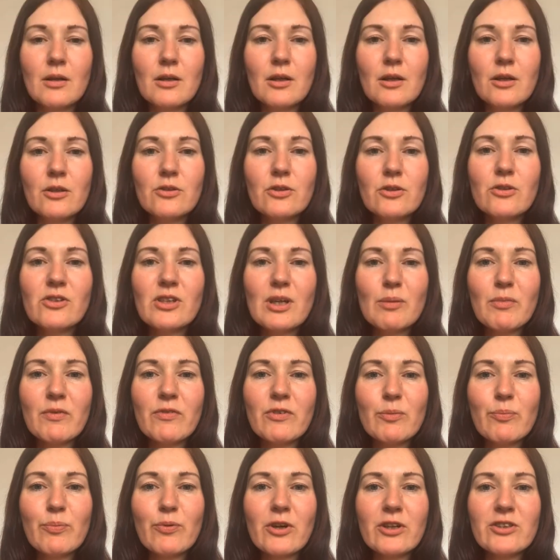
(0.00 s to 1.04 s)
So some of the
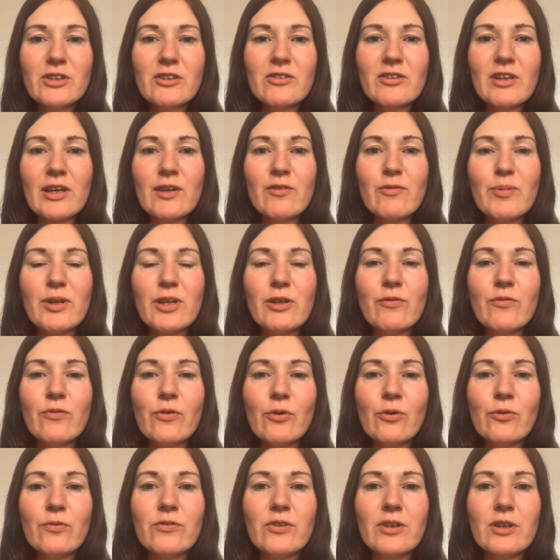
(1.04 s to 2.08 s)
projects I've been
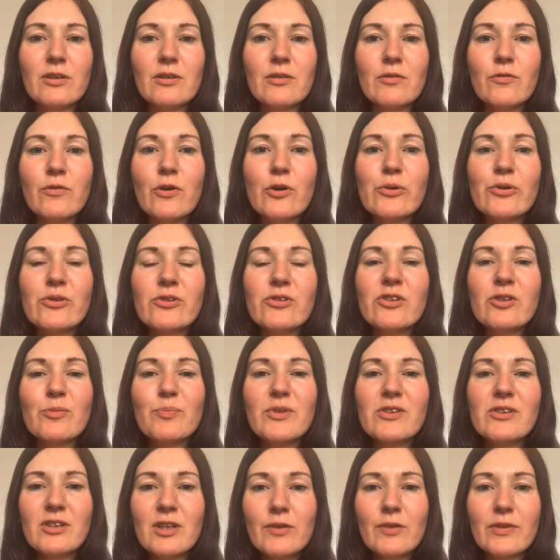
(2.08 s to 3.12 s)
involved in focus in
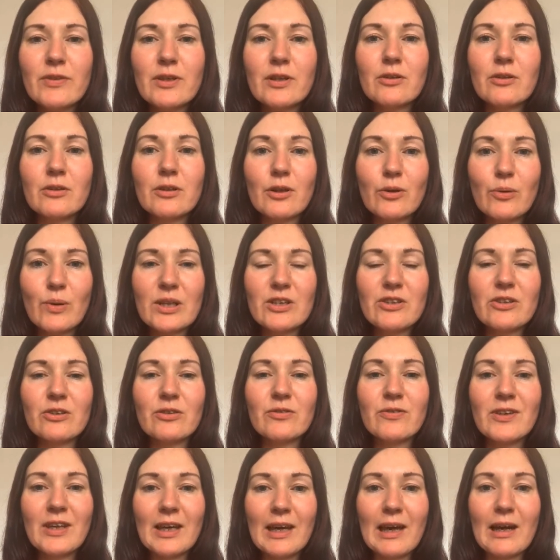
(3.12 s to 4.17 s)
specific on the question
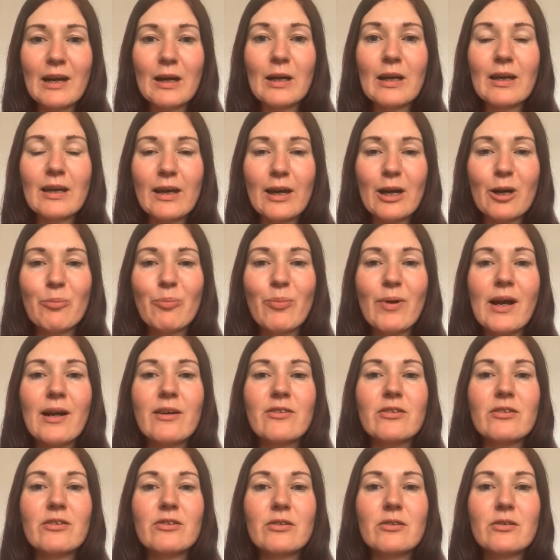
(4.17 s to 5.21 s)
of care and care
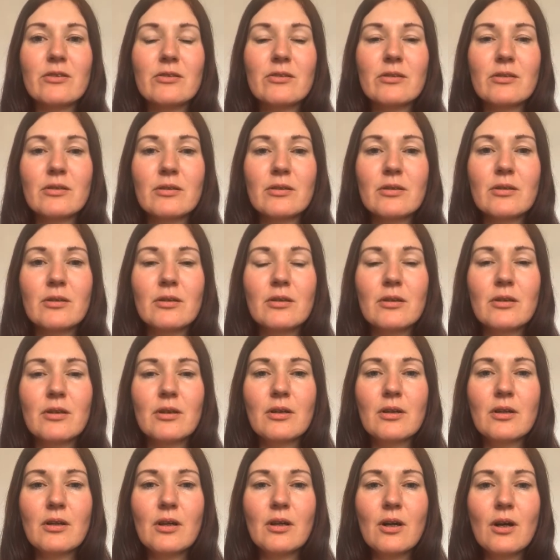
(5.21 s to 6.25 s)
practices.
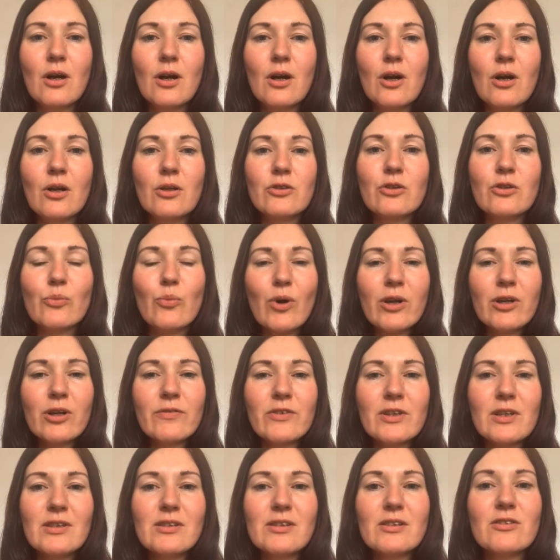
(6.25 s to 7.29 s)
So one of
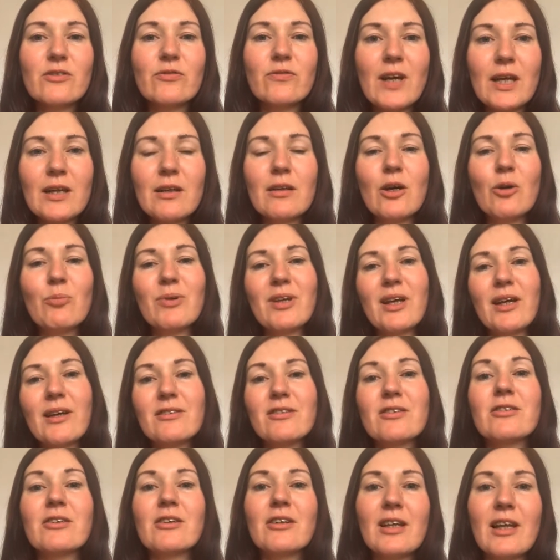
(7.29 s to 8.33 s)
these is the Radical Open
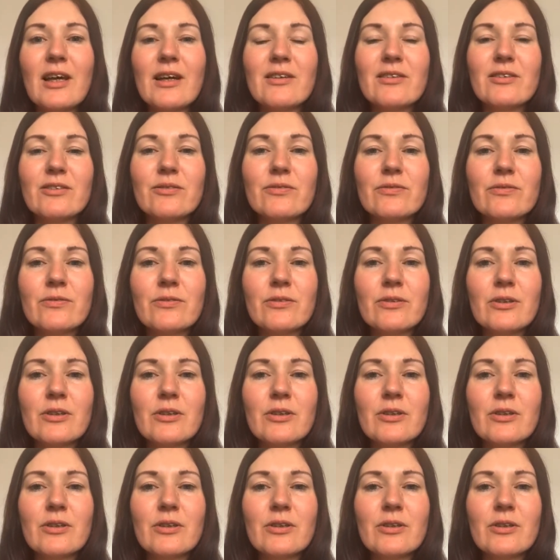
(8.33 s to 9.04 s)
Access Collective.